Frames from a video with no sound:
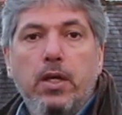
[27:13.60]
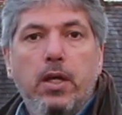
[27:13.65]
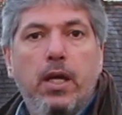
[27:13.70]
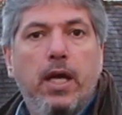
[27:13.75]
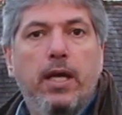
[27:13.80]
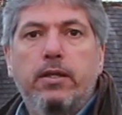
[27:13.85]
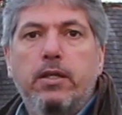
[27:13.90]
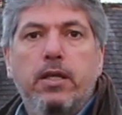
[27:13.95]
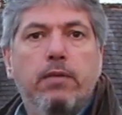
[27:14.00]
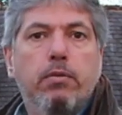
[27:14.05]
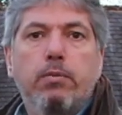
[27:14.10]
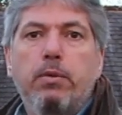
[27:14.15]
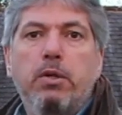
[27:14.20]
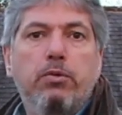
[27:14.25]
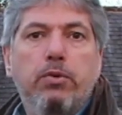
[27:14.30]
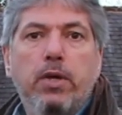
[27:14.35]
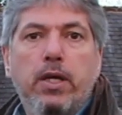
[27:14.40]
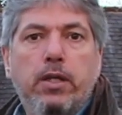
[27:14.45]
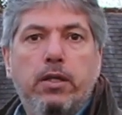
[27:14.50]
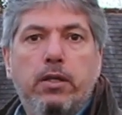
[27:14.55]
It had never
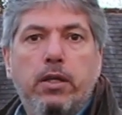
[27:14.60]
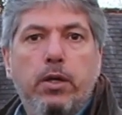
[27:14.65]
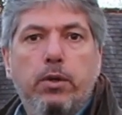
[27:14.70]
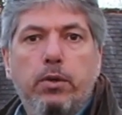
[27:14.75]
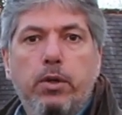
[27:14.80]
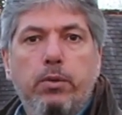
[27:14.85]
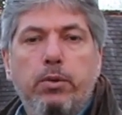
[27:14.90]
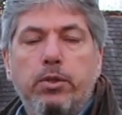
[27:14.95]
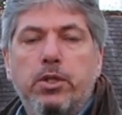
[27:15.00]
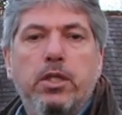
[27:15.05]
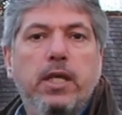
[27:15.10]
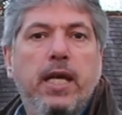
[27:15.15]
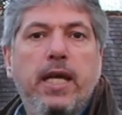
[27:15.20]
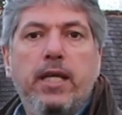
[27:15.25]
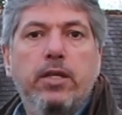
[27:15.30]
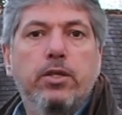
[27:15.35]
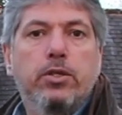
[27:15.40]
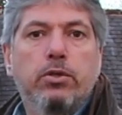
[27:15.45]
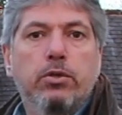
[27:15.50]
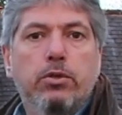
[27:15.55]
been written down, it was an
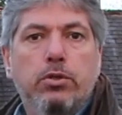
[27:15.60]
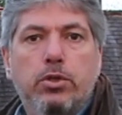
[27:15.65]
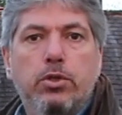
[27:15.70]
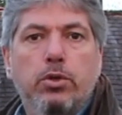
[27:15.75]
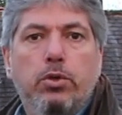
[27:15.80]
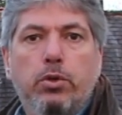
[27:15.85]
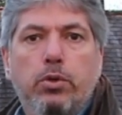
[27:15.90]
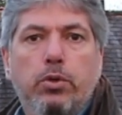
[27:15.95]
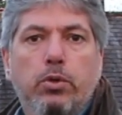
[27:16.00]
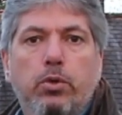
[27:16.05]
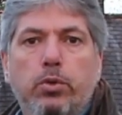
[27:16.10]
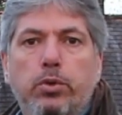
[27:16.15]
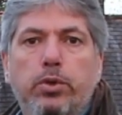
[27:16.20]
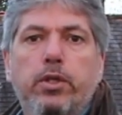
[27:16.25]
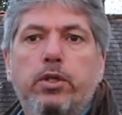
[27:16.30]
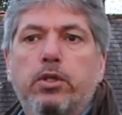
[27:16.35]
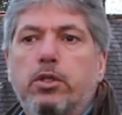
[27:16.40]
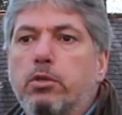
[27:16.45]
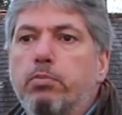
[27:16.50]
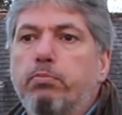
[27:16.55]
ancient song,
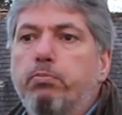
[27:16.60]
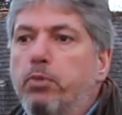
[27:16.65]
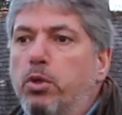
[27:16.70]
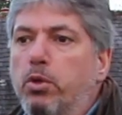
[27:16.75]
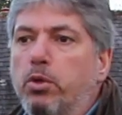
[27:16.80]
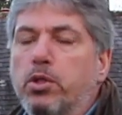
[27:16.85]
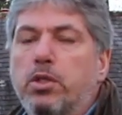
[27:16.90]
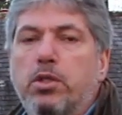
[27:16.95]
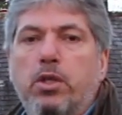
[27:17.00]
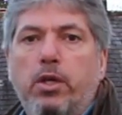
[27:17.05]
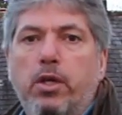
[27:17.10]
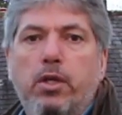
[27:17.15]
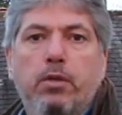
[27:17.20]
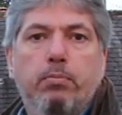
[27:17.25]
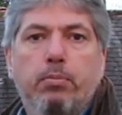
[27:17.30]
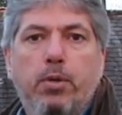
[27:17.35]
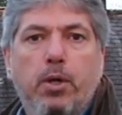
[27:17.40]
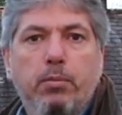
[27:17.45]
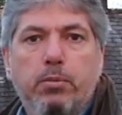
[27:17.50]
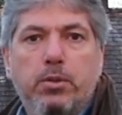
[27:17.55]
only sung in
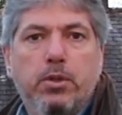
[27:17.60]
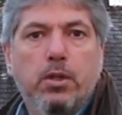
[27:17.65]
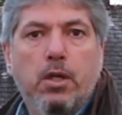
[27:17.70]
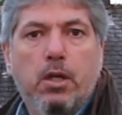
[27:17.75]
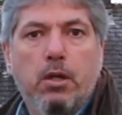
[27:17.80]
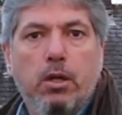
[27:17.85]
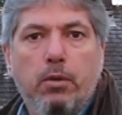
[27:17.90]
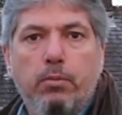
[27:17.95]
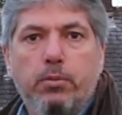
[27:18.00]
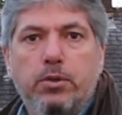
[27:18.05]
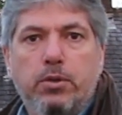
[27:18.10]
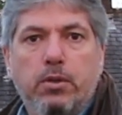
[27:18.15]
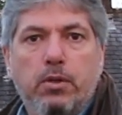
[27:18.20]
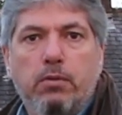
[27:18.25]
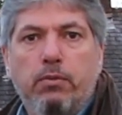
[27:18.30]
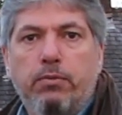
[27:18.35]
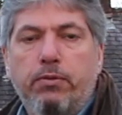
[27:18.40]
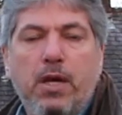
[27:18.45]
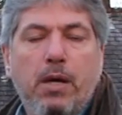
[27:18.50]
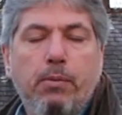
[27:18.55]
pubs and clubs and
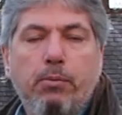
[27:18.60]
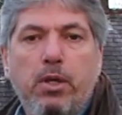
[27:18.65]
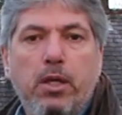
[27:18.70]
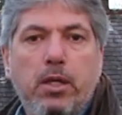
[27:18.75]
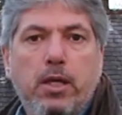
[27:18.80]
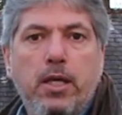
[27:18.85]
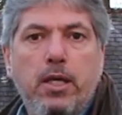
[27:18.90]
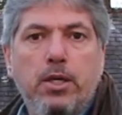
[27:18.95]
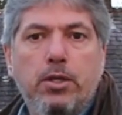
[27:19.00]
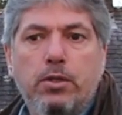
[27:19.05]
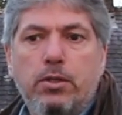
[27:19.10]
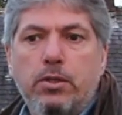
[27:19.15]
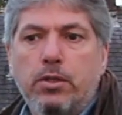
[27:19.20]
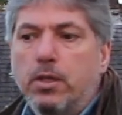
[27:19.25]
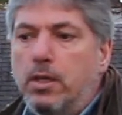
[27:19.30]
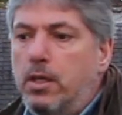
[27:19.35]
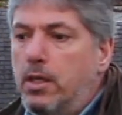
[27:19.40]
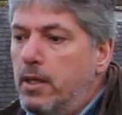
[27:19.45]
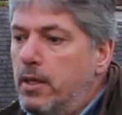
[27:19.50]
in family occasions.